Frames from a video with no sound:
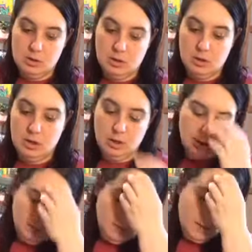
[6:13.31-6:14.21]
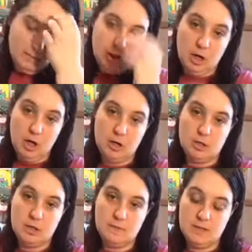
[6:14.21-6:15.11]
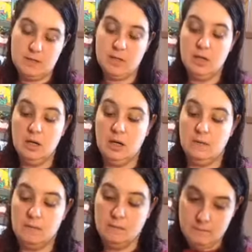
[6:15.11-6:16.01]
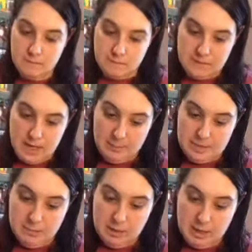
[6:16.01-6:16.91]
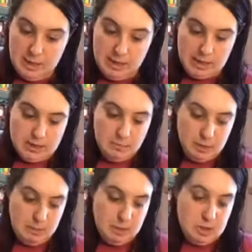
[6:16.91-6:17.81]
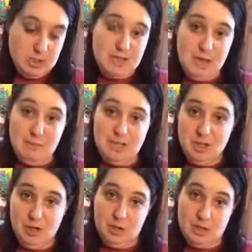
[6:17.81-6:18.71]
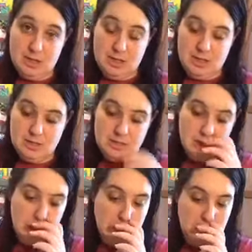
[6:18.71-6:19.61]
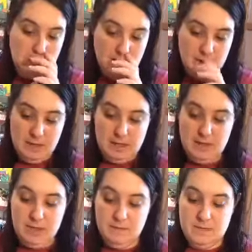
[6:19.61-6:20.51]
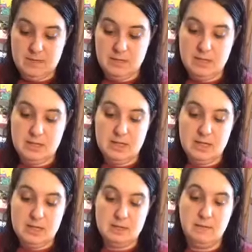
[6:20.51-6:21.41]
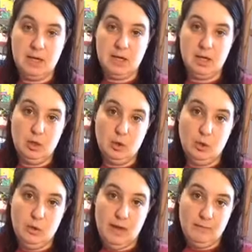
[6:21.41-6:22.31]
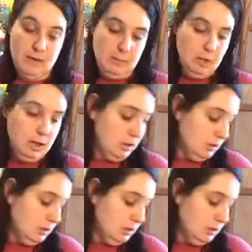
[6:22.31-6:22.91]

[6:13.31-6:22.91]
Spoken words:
or your fabric a hard surface. It stops the bleeding. It's pretty much the same material as this, and then if it still has adhesive on it, it'll hold that fabric.